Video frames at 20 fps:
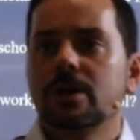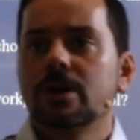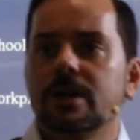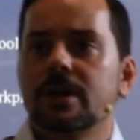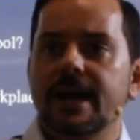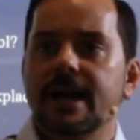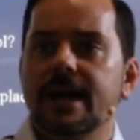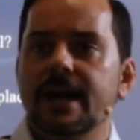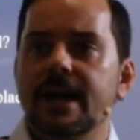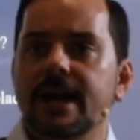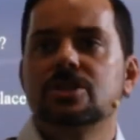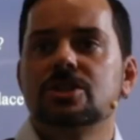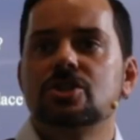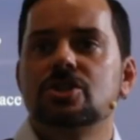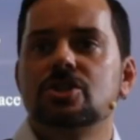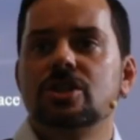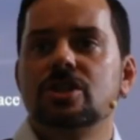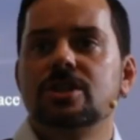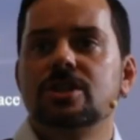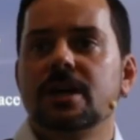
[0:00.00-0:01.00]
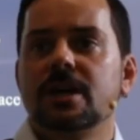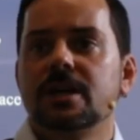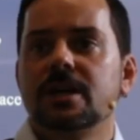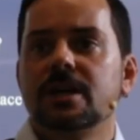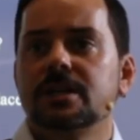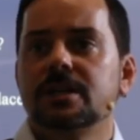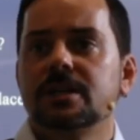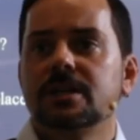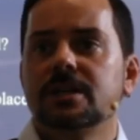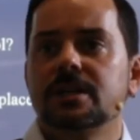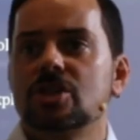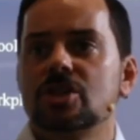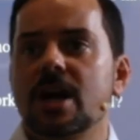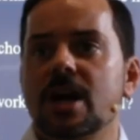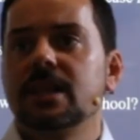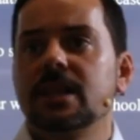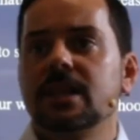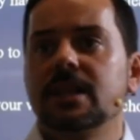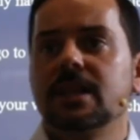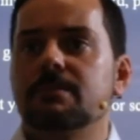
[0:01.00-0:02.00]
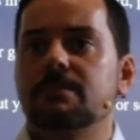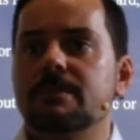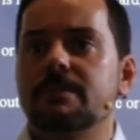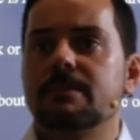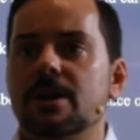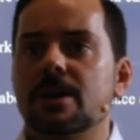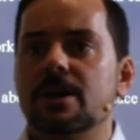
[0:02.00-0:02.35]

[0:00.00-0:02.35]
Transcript: at Gitanjali Medical